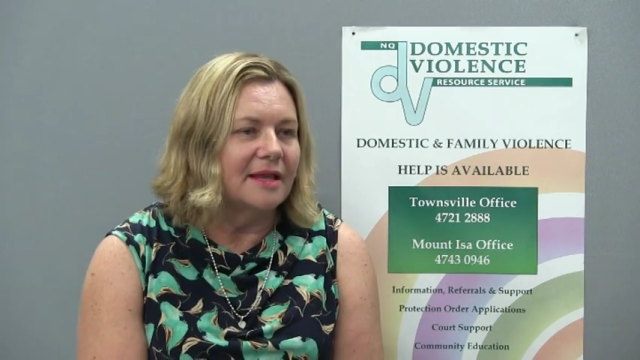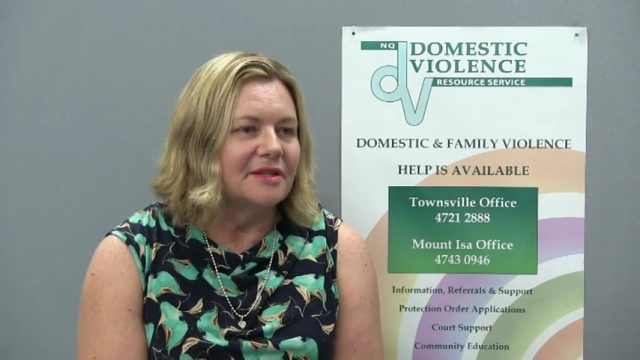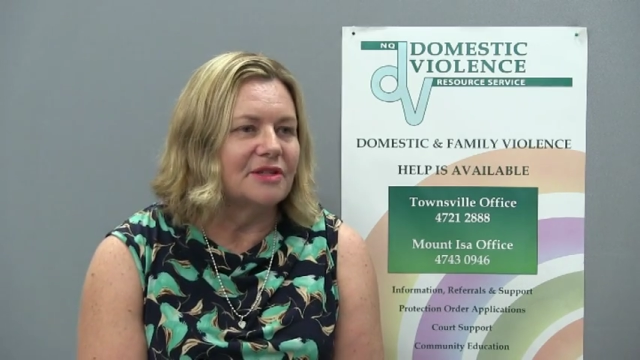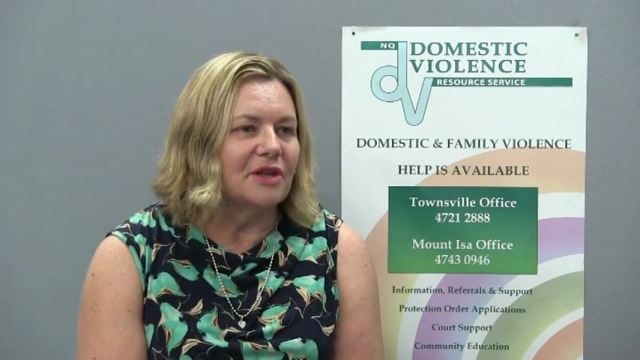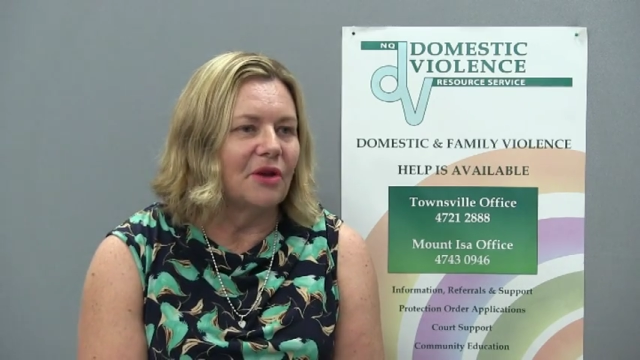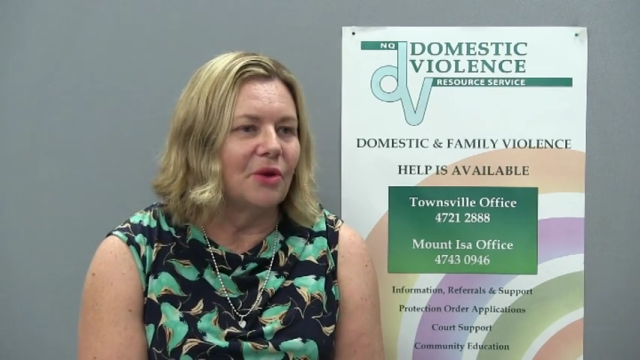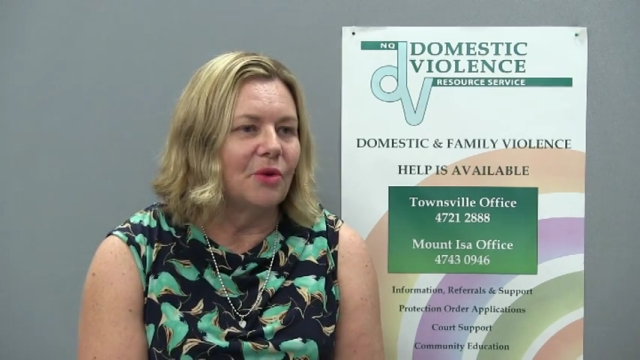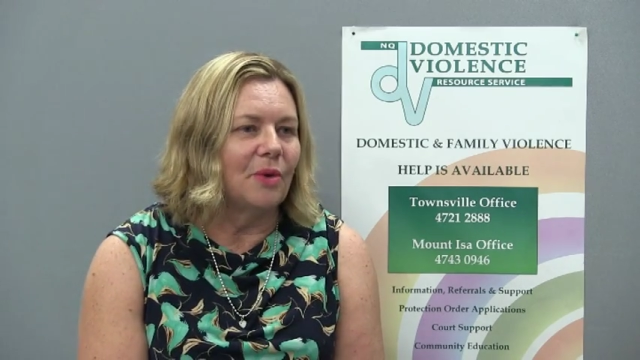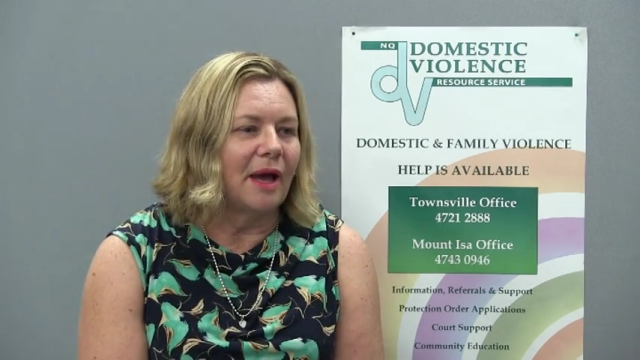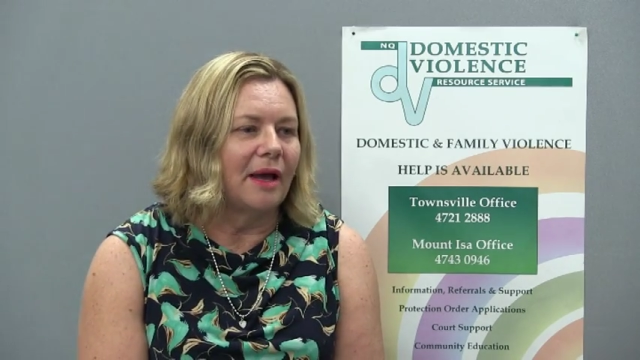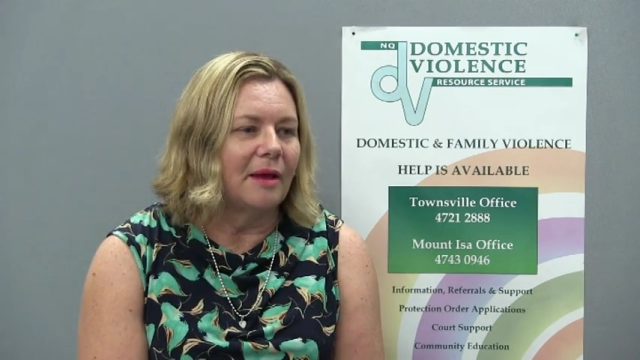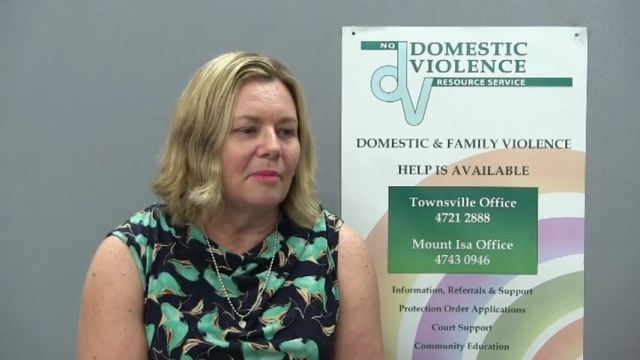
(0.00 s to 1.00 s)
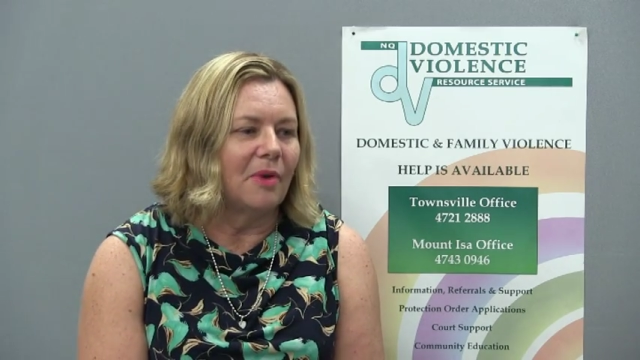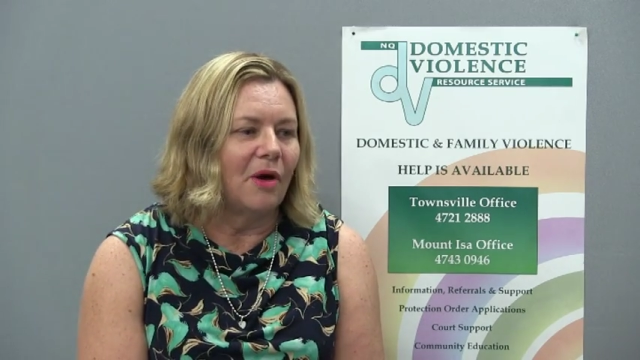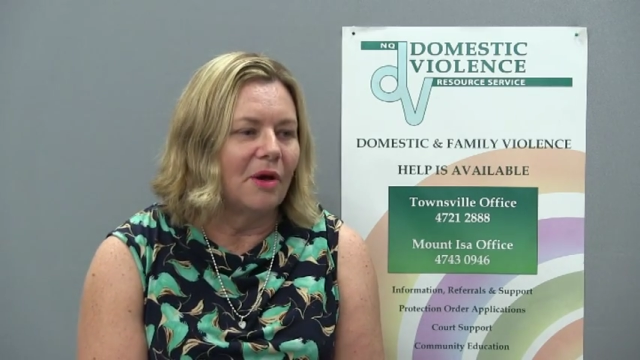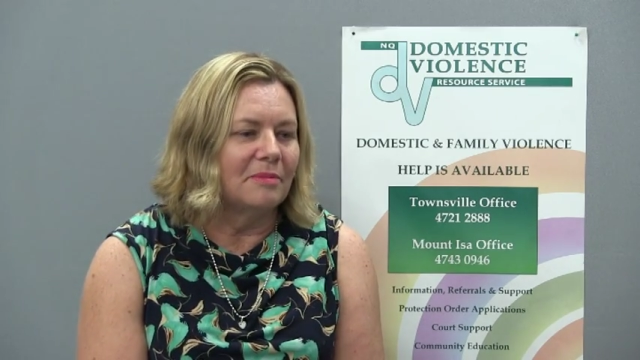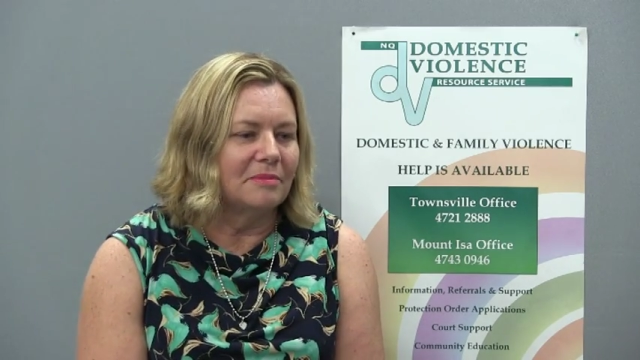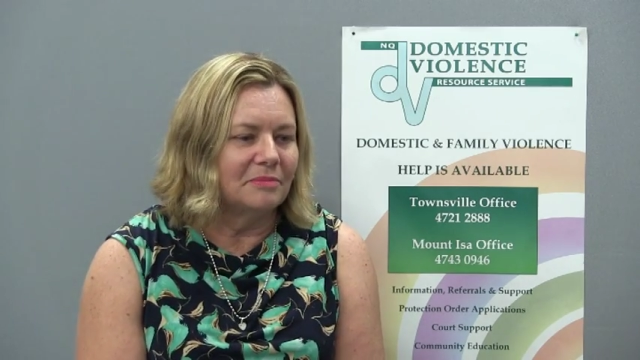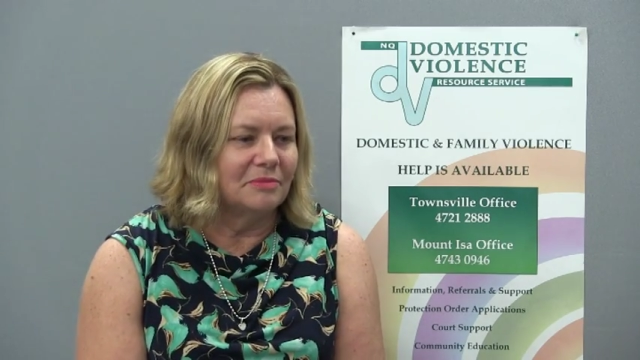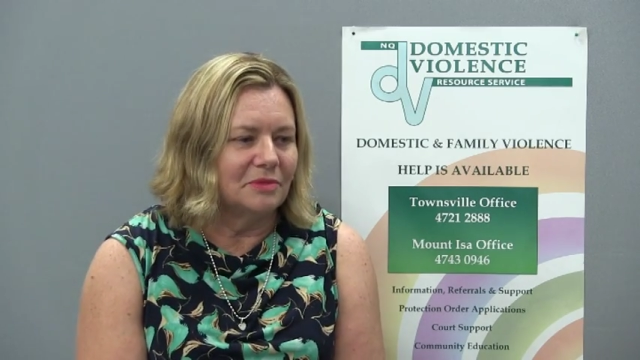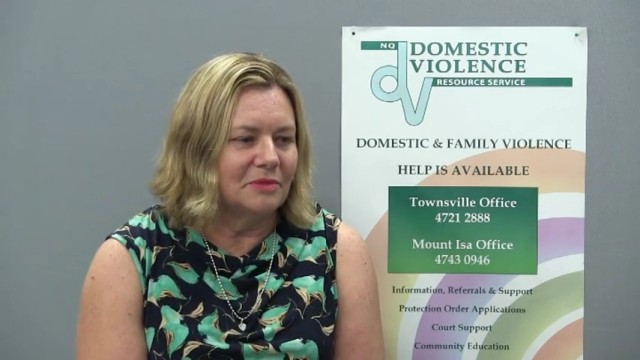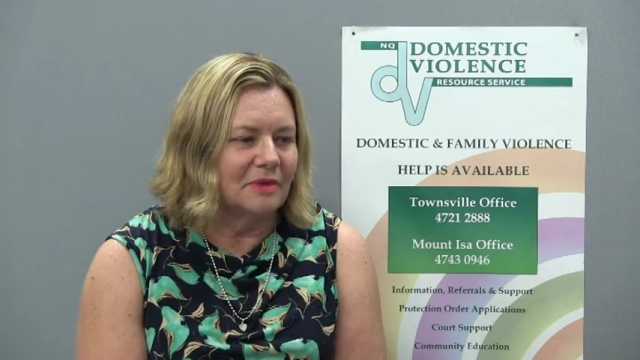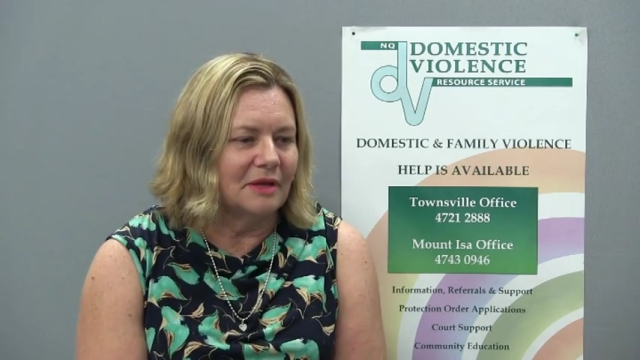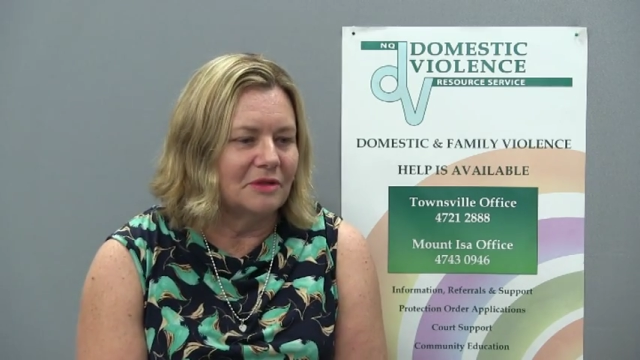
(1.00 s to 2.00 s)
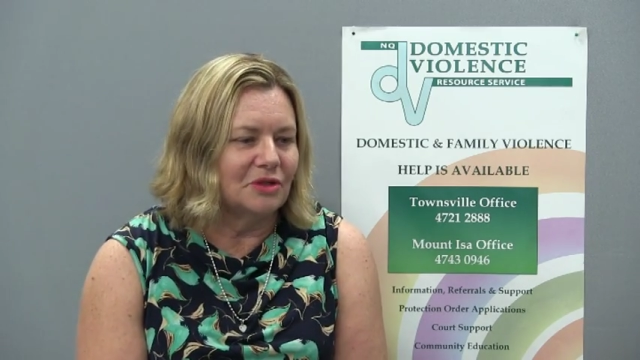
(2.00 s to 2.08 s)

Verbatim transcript: So um, I'm uh,